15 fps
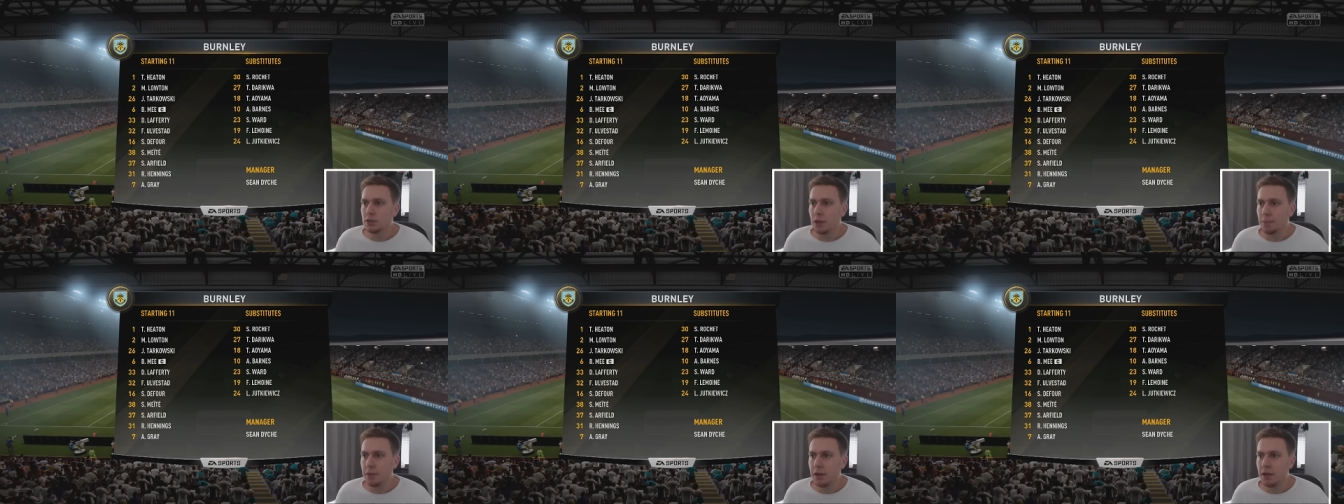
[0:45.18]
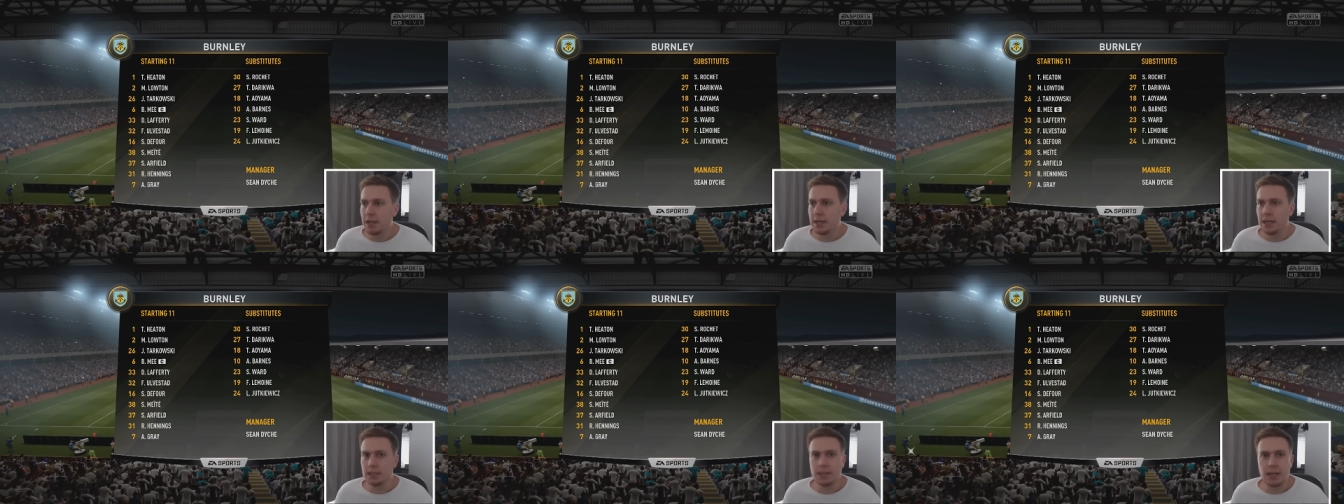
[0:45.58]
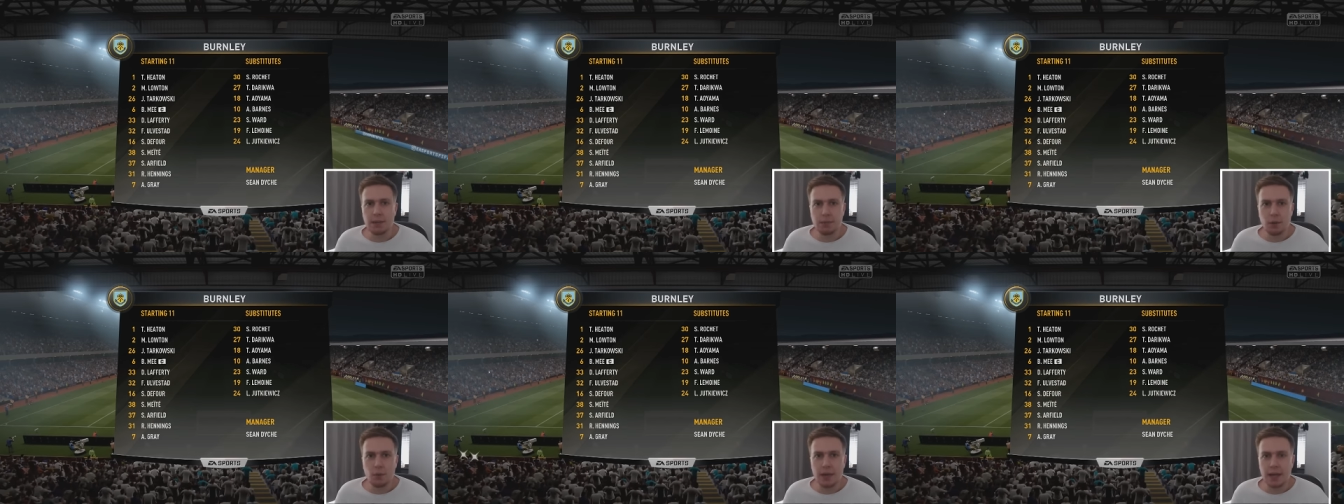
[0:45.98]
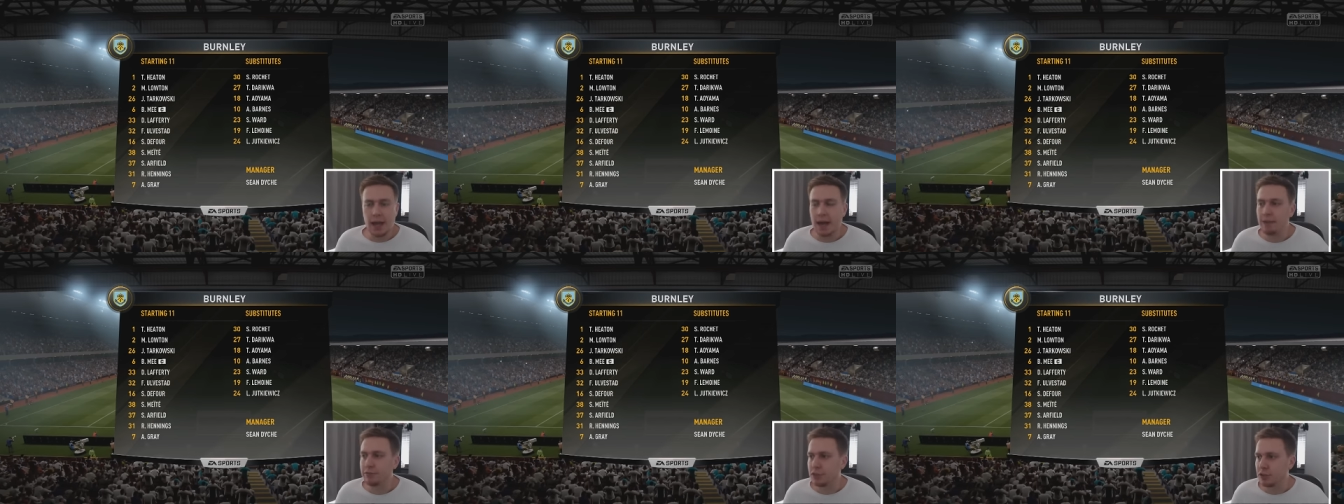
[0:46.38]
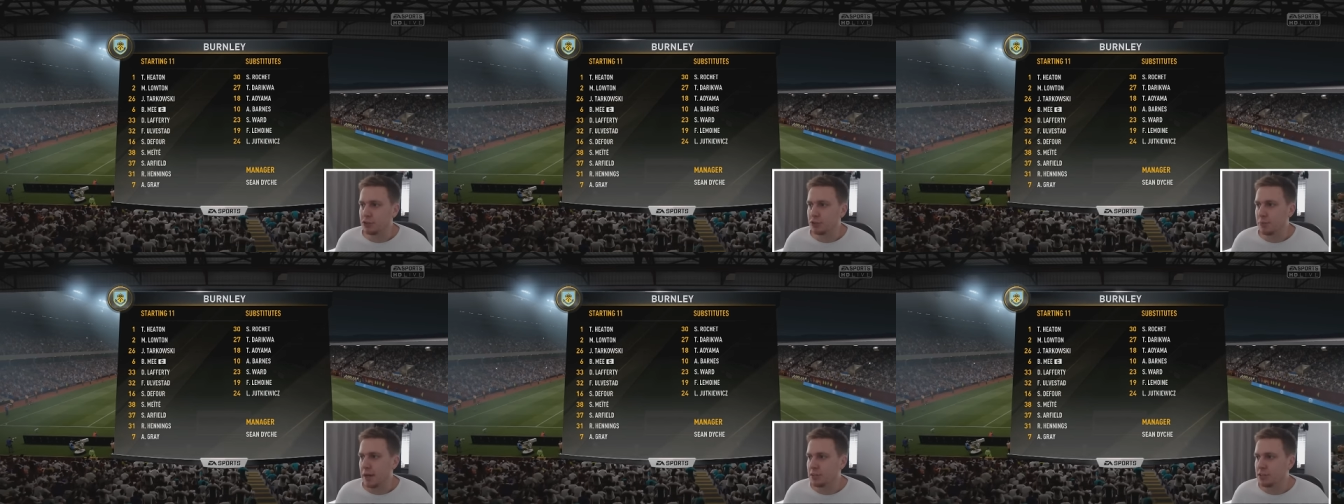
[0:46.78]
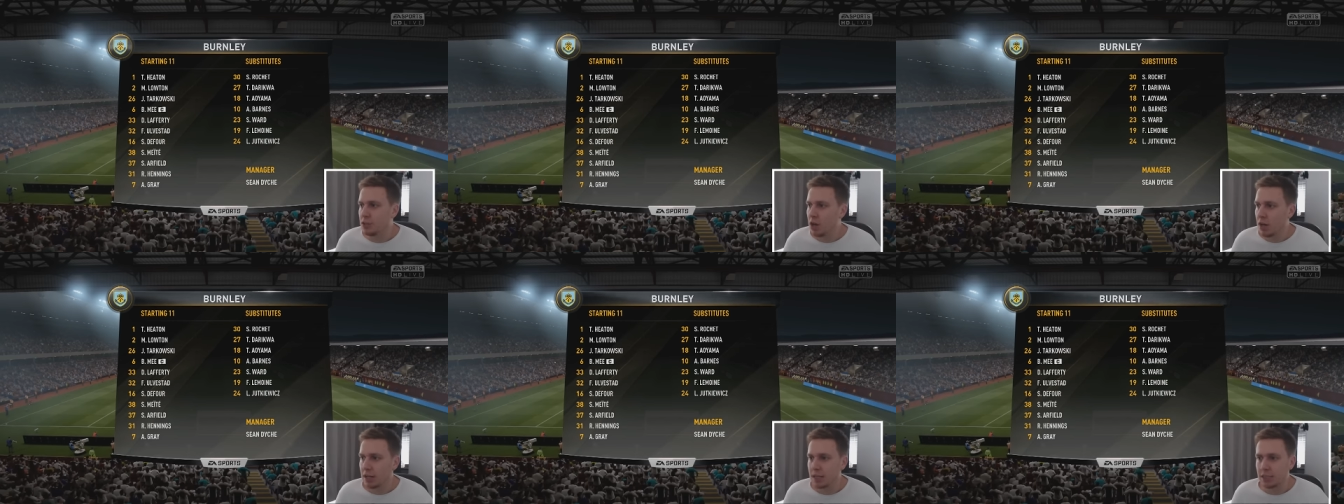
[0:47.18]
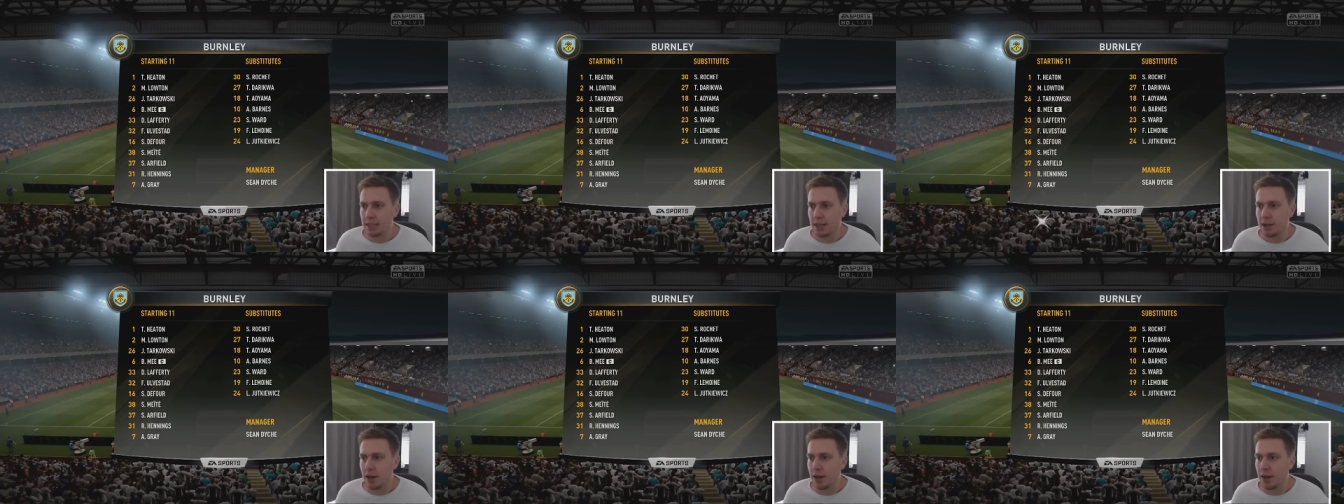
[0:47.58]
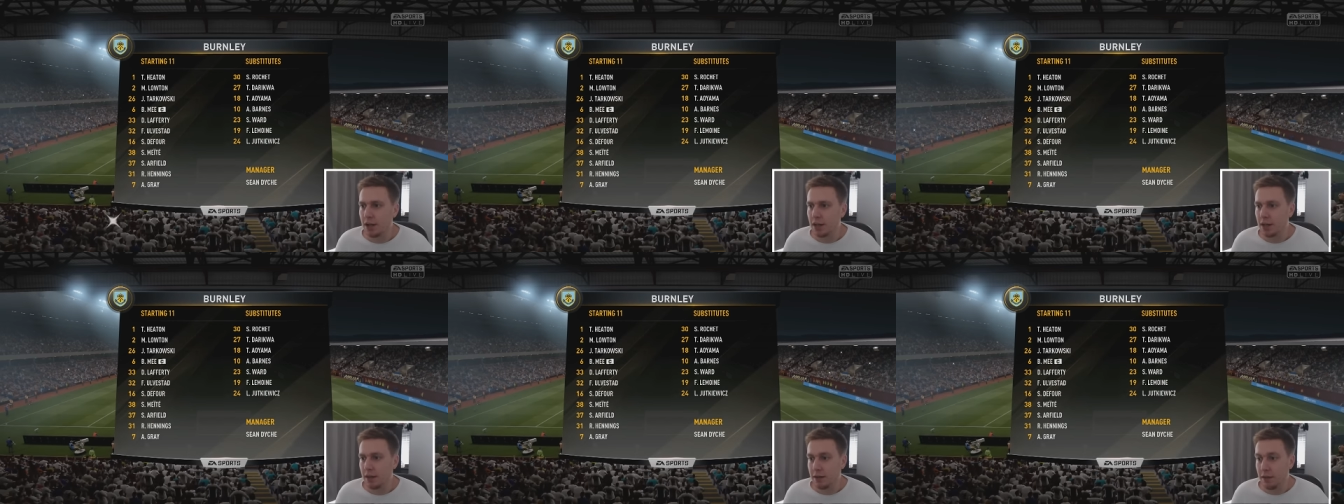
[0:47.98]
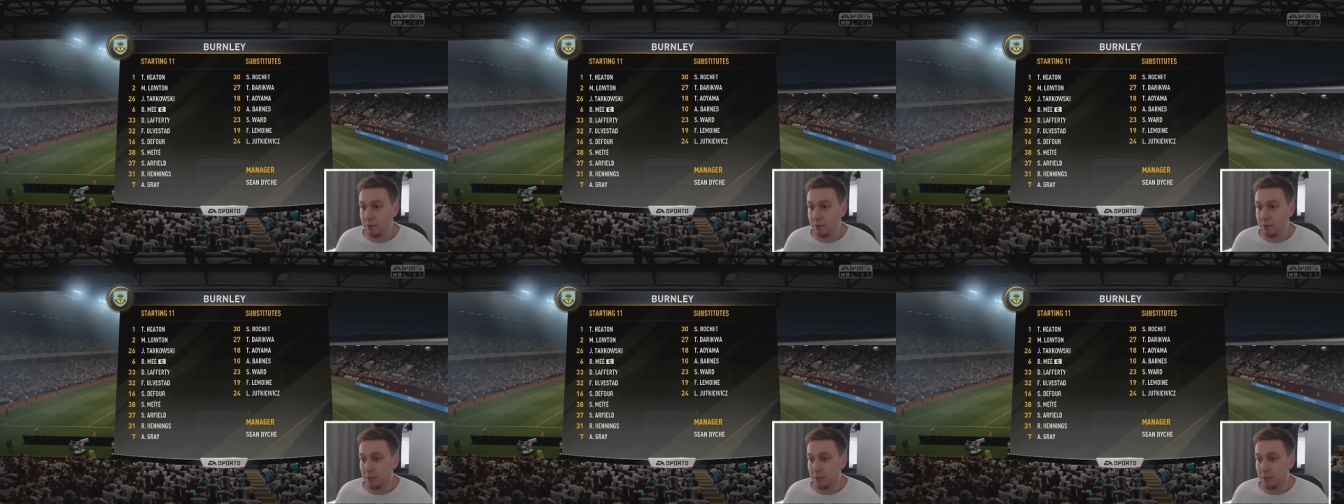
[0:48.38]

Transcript: So Burnley, a team that we have just smashed, like I said earlier.